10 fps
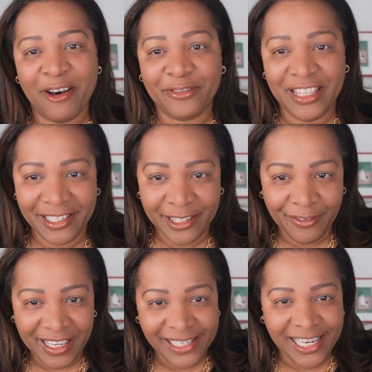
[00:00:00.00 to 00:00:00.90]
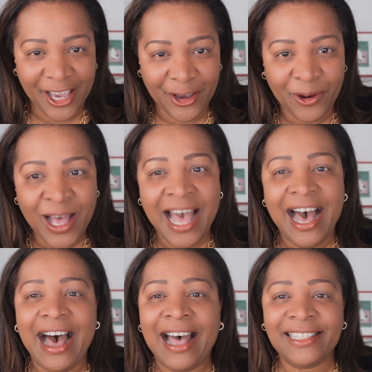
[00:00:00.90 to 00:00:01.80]
of this video
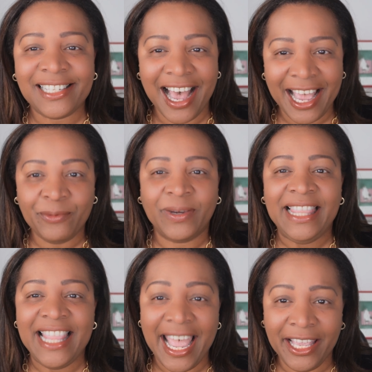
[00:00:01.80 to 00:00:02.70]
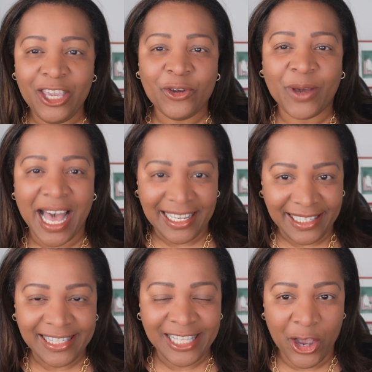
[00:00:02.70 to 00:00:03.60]
and I will let you
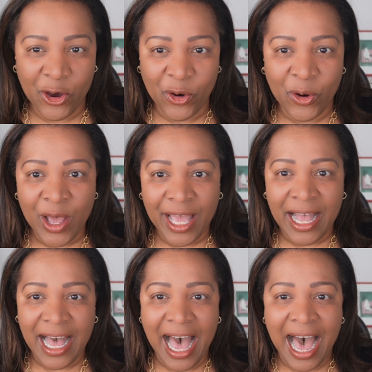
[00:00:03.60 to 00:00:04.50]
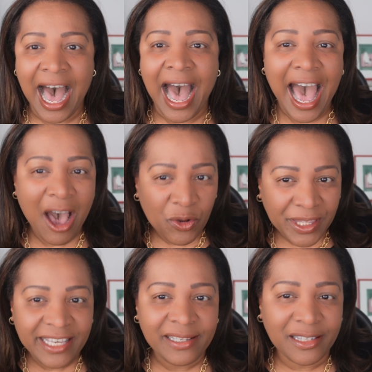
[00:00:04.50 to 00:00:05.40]
guys know uh, how
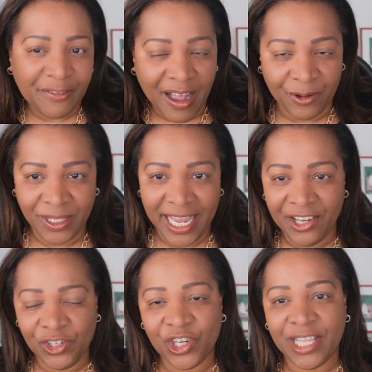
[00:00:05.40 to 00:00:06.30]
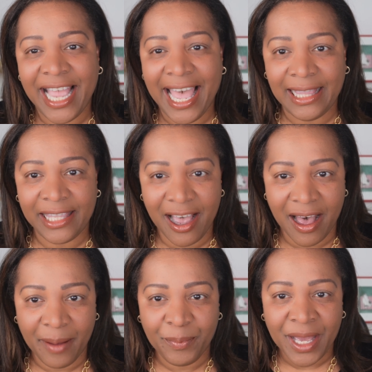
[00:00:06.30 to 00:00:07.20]
this foundation held
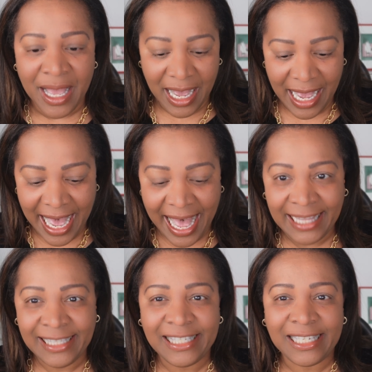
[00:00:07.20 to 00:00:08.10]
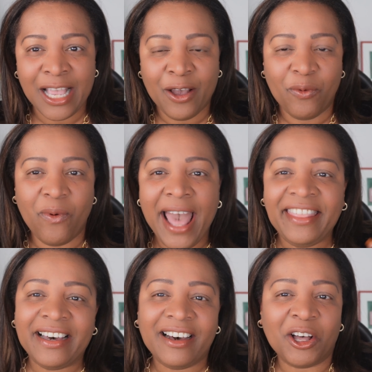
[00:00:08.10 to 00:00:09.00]
up and
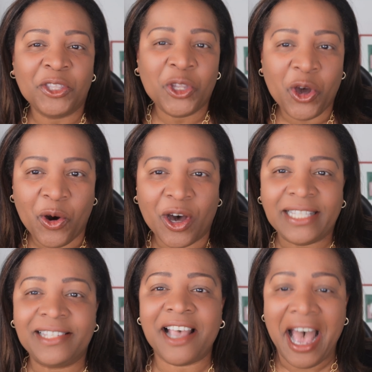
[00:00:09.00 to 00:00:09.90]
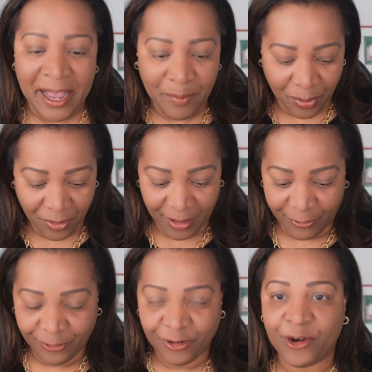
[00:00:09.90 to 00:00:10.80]
whether or not I
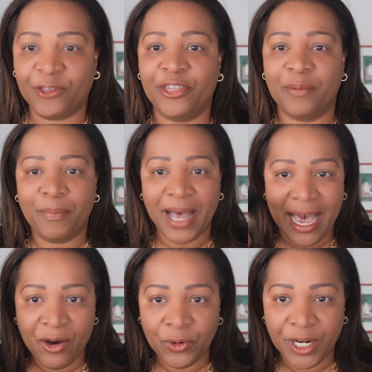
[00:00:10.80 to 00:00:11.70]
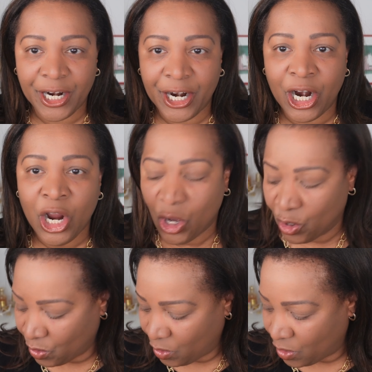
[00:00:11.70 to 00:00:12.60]
prefer the powder
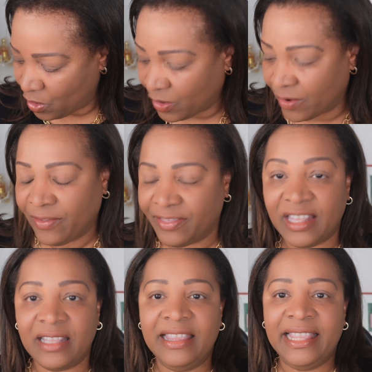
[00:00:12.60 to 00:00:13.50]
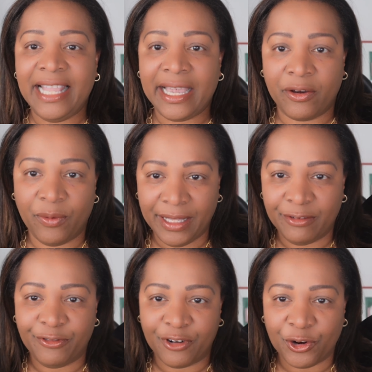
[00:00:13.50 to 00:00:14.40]
or the liquid
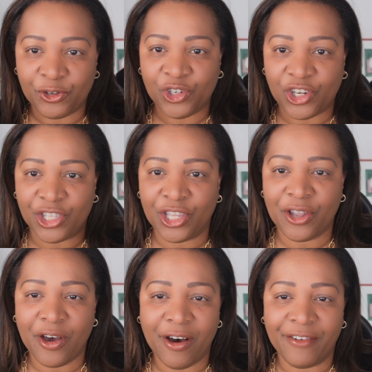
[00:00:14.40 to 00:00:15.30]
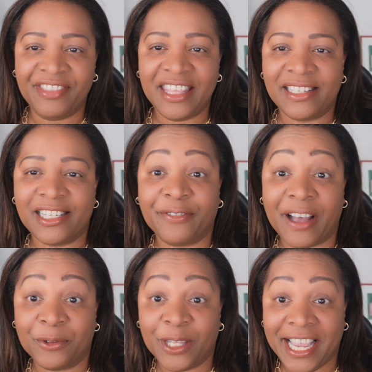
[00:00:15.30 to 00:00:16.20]
version of this
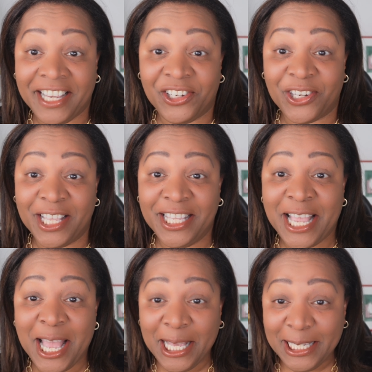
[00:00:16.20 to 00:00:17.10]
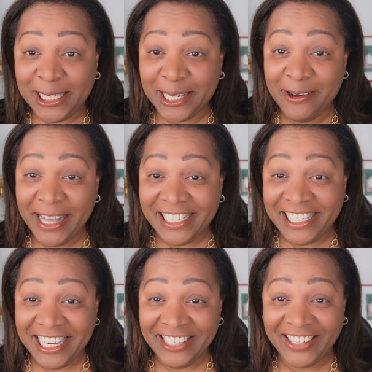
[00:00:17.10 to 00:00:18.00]
foundation. So I'll
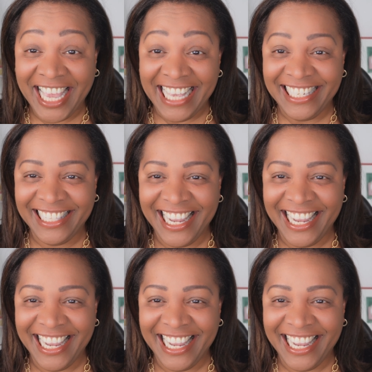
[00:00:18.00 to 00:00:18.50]
see you guys